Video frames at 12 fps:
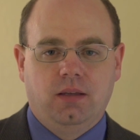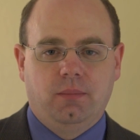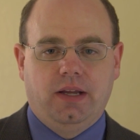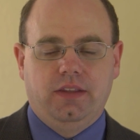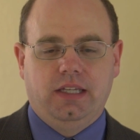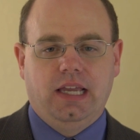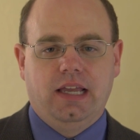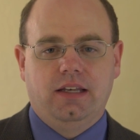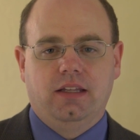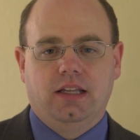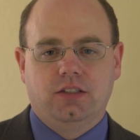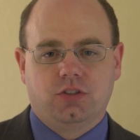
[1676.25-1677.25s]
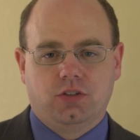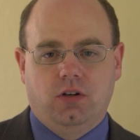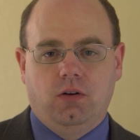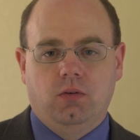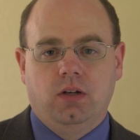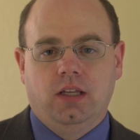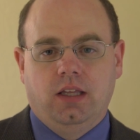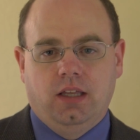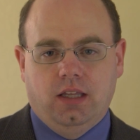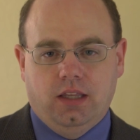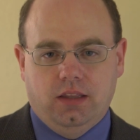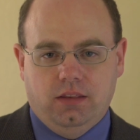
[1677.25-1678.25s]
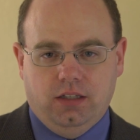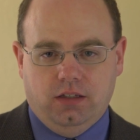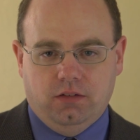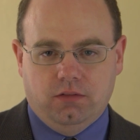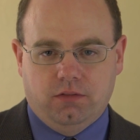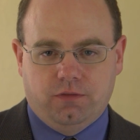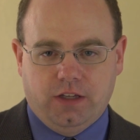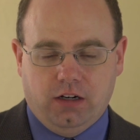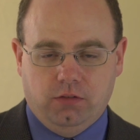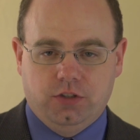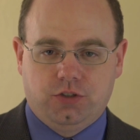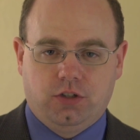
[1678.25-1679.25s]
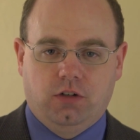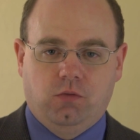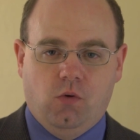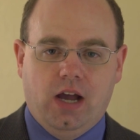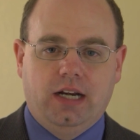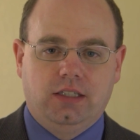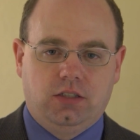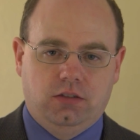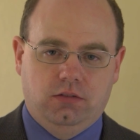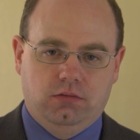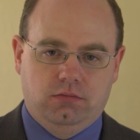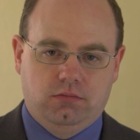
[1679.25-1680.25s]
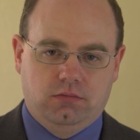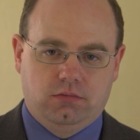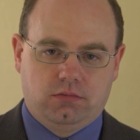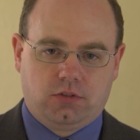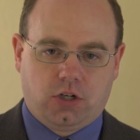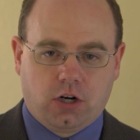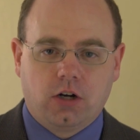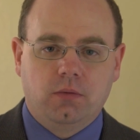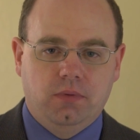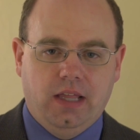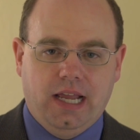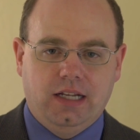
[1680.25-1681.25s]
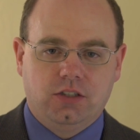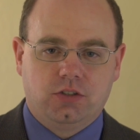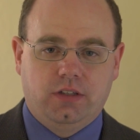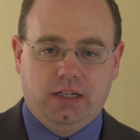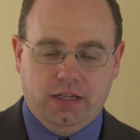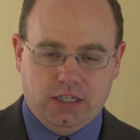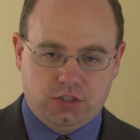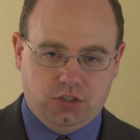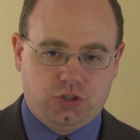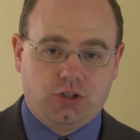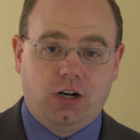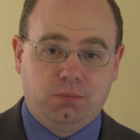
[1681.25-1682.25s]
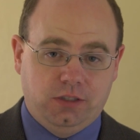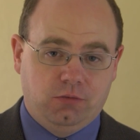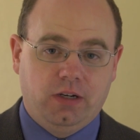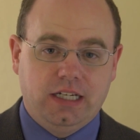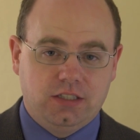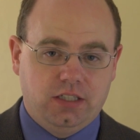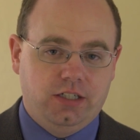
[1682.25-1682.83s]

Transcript: by the end. And so the Federal Reserve wanted to curb that. And so they actually sharply raised